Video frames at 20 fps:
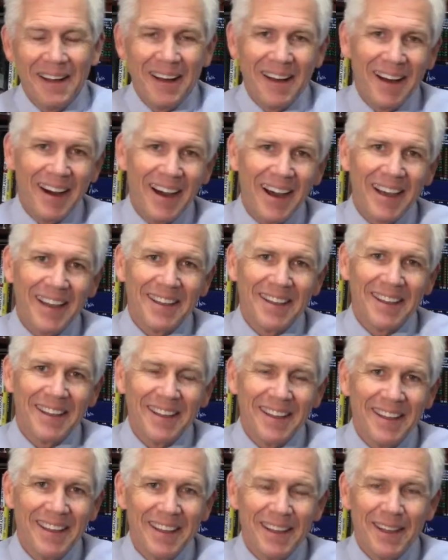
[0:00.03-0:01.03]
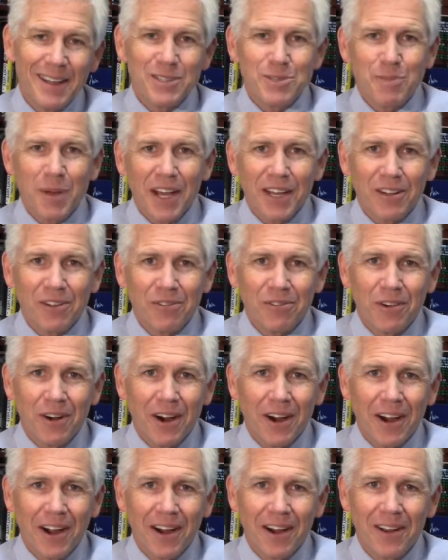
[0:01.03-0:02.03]
Hi, it's Michael
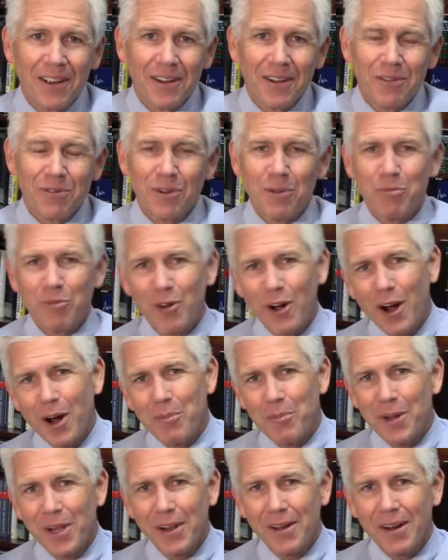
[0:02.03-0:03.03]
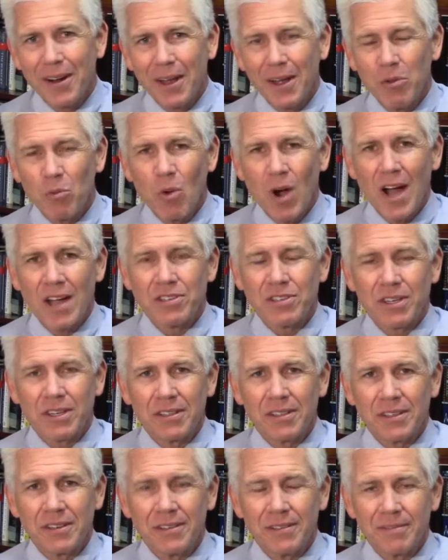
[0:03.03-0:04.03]
Farr from Farr, Miller &
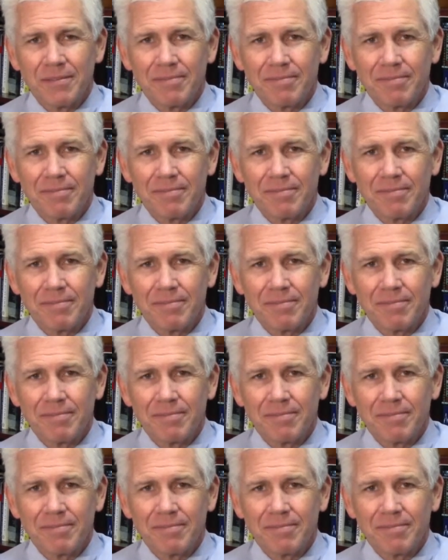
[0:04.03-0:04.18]
Washington.